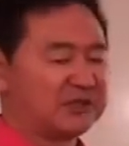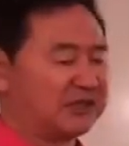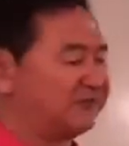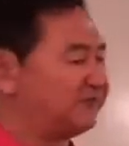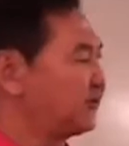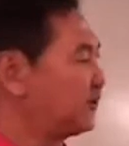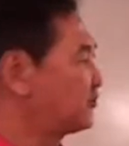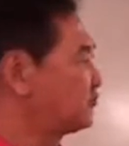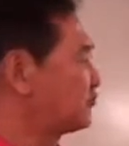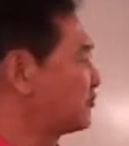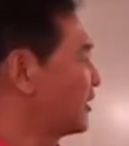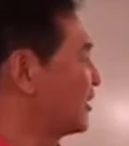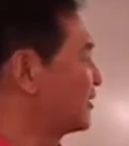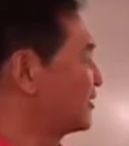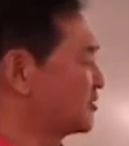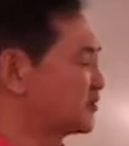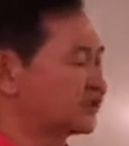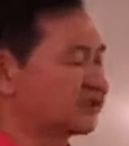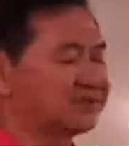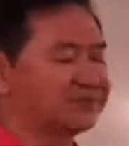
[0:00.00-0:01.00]
If you
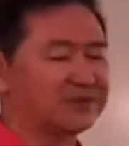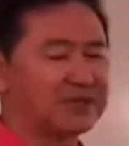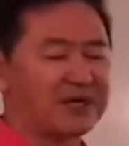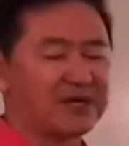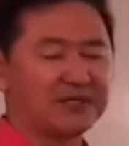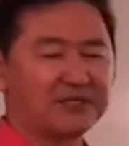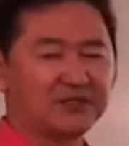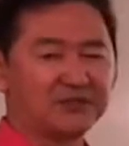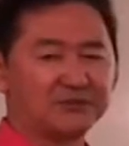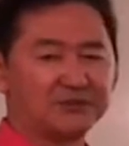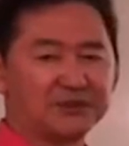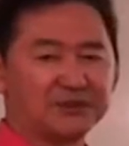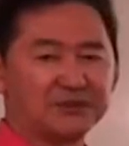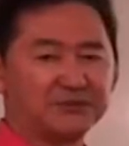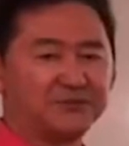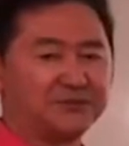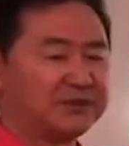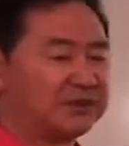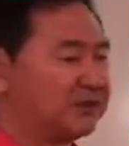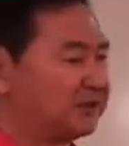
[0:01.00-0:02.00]
try some kind
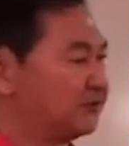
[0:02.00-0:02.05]
of